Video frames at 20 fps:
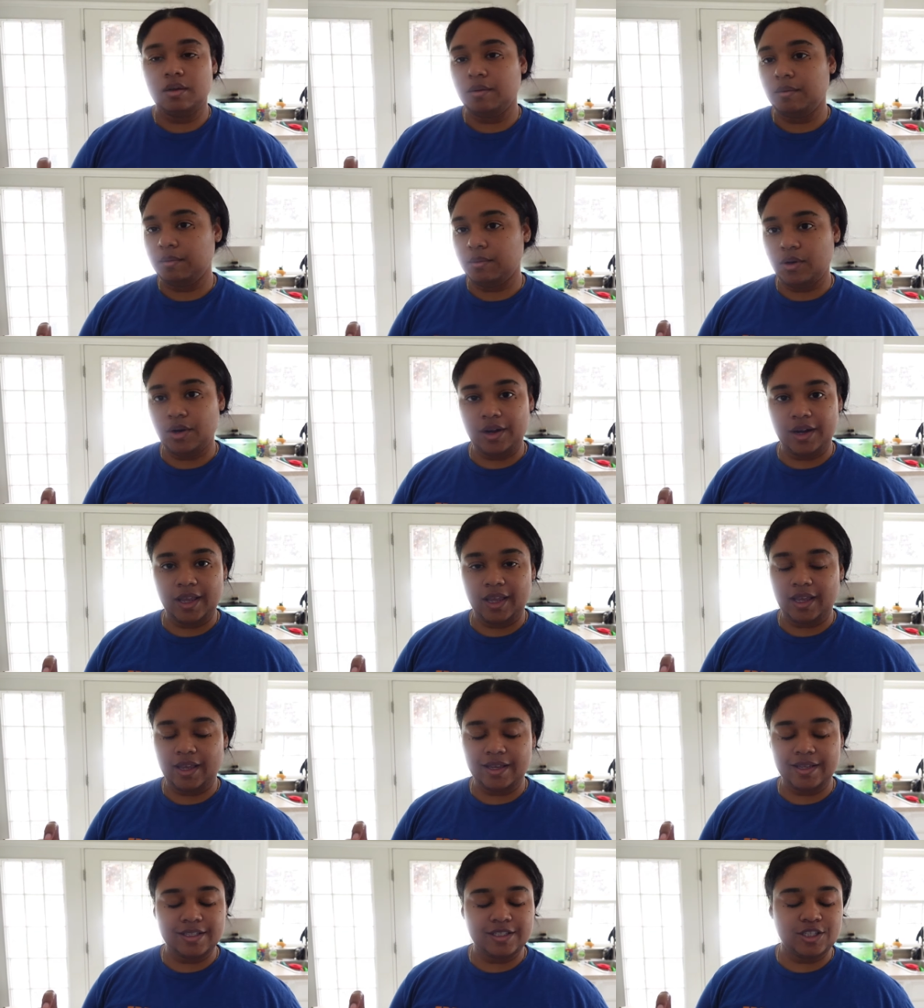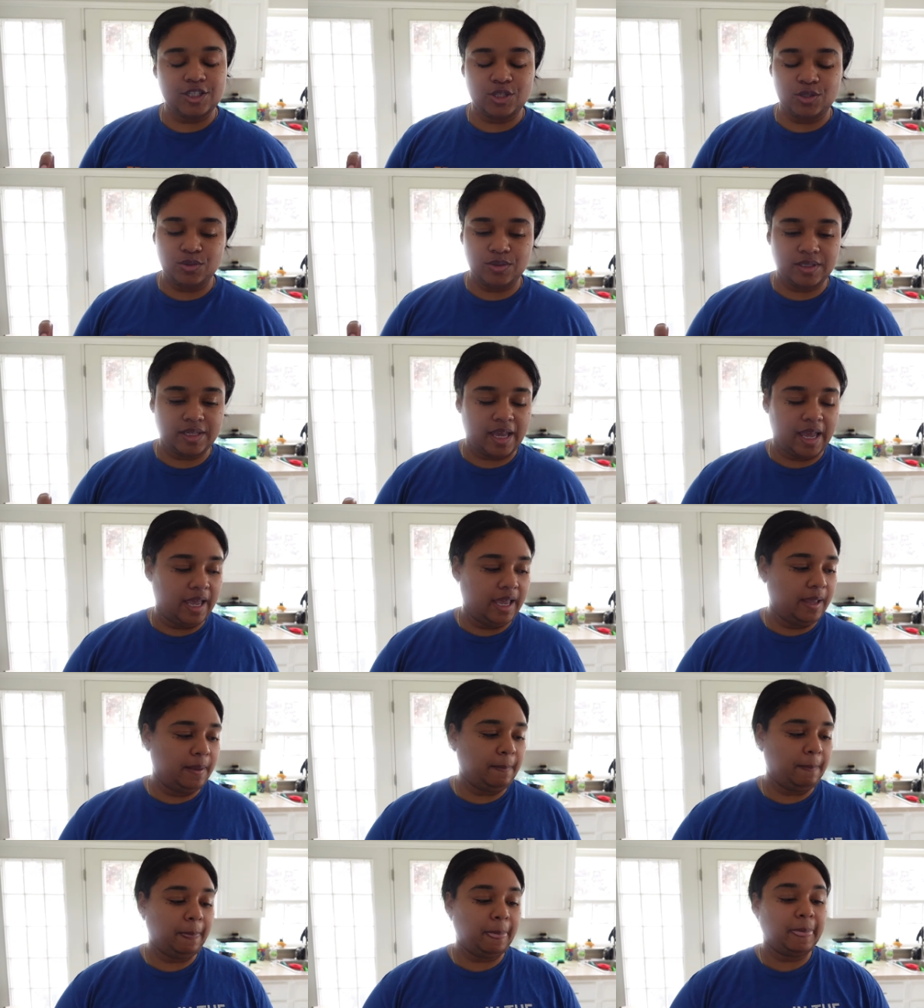Morning,
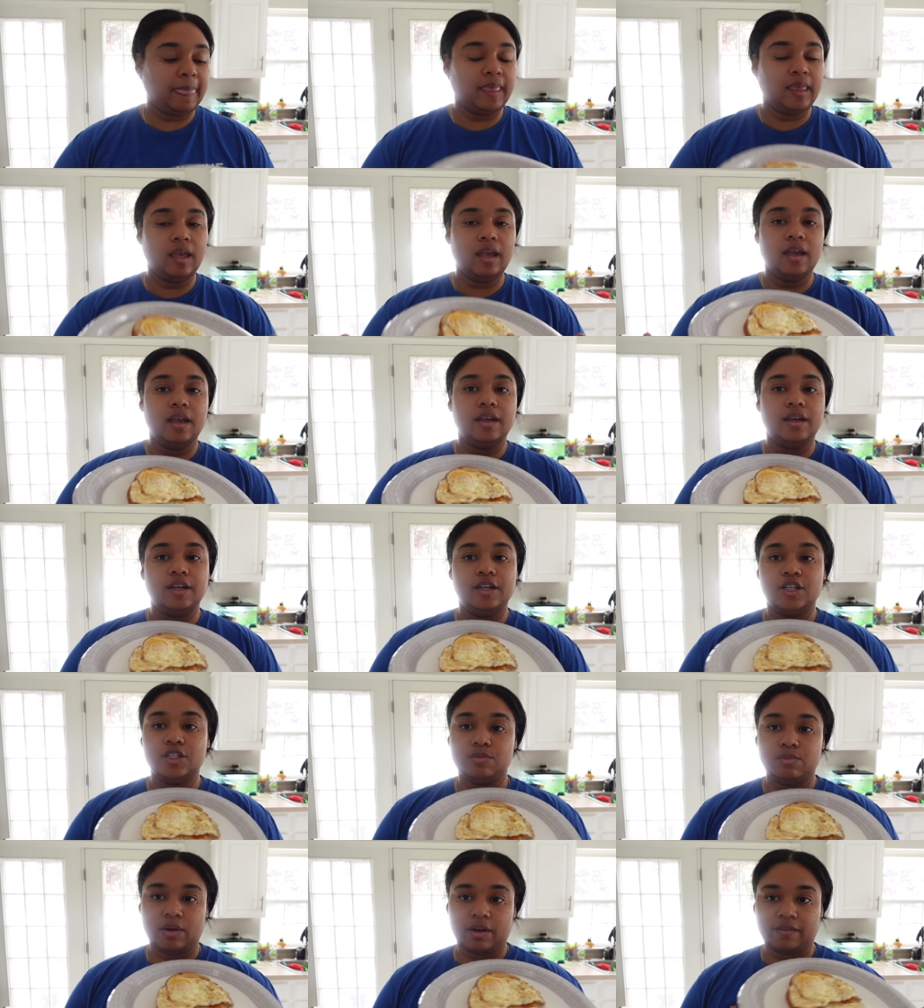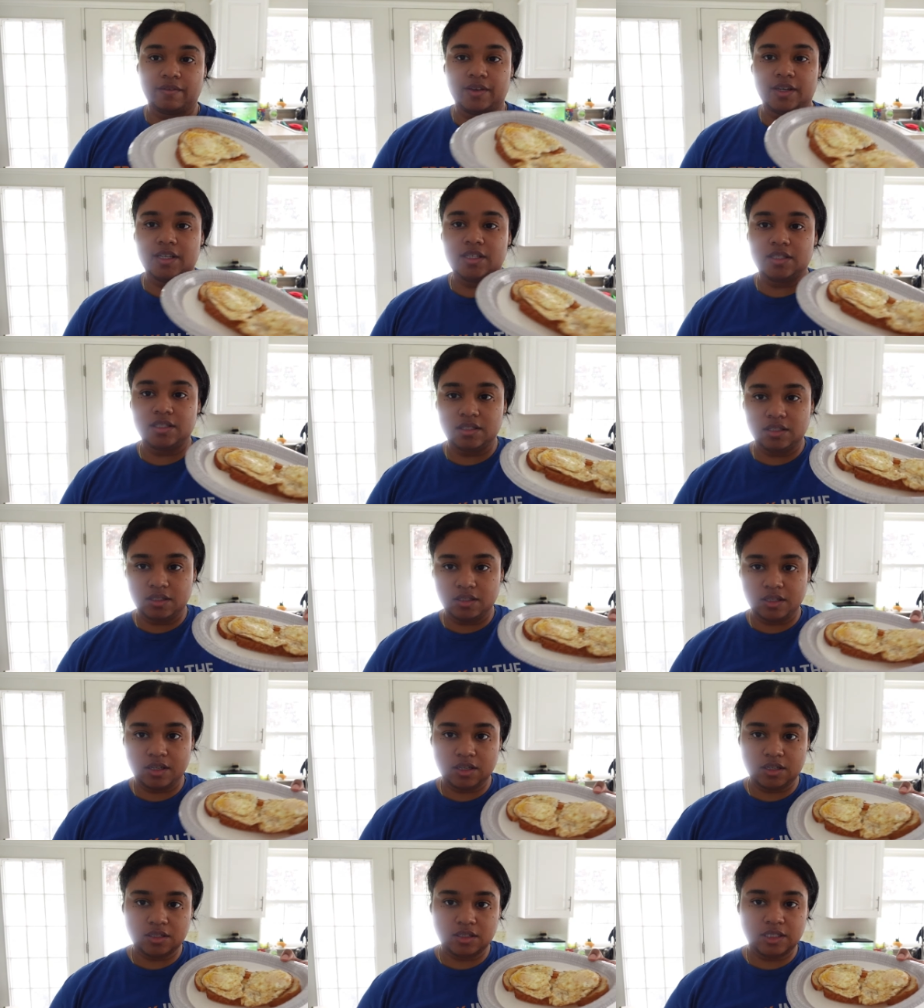Tuesday. Here's breakfast,
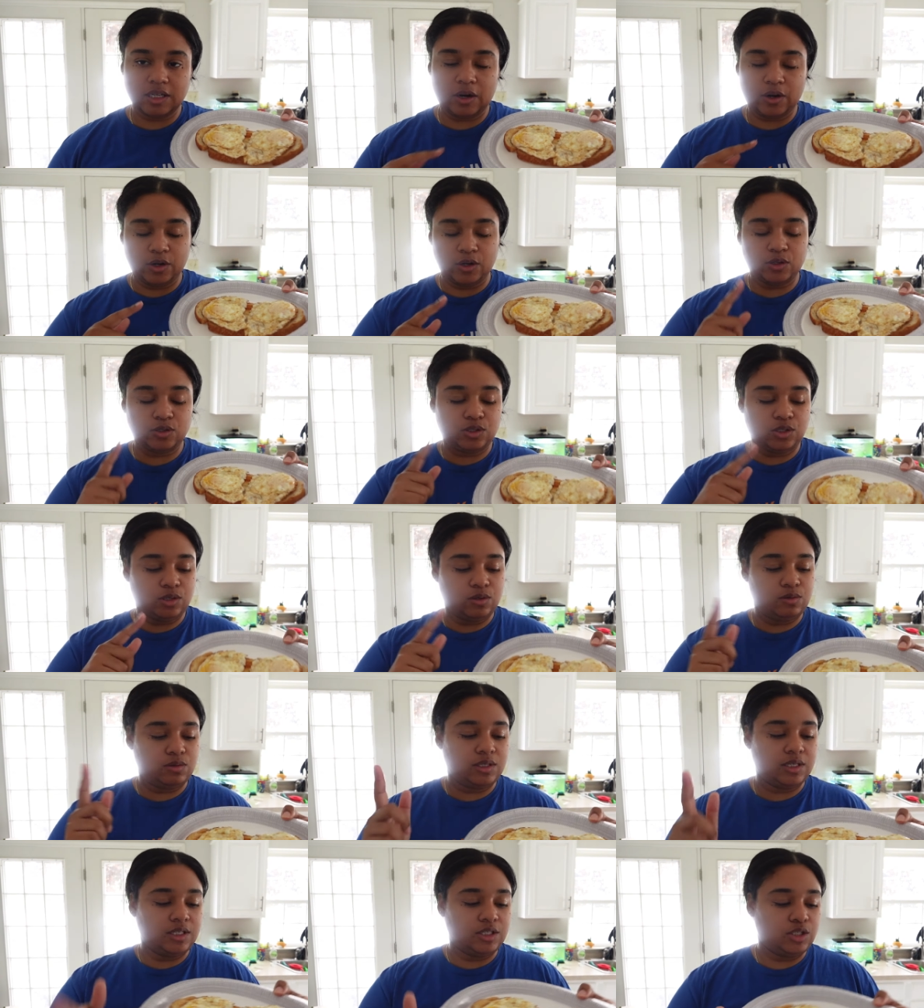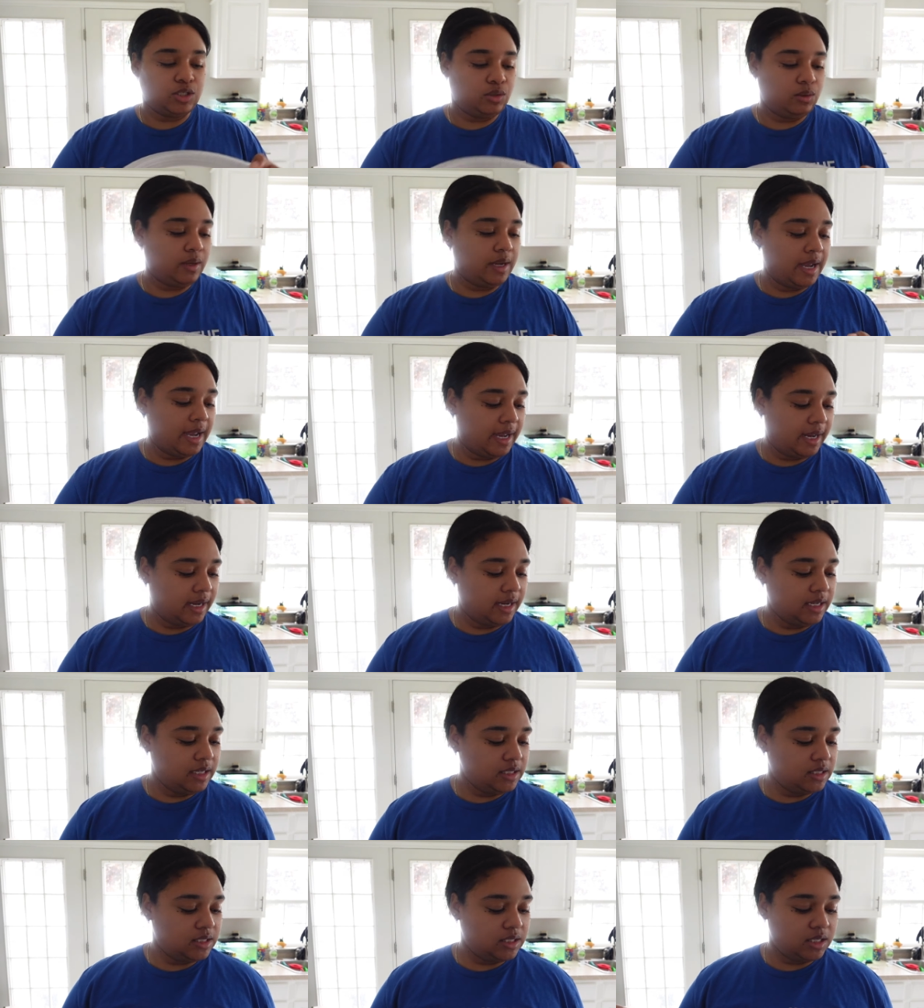sourdough toast and 2
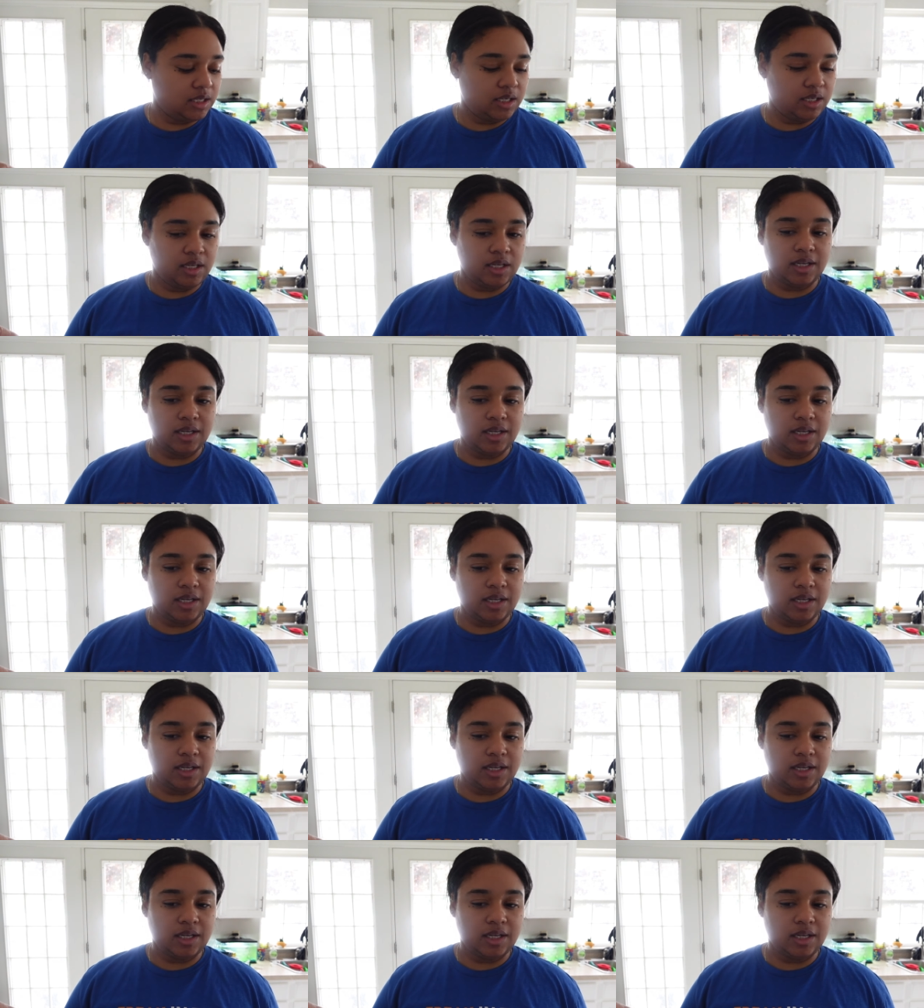eggs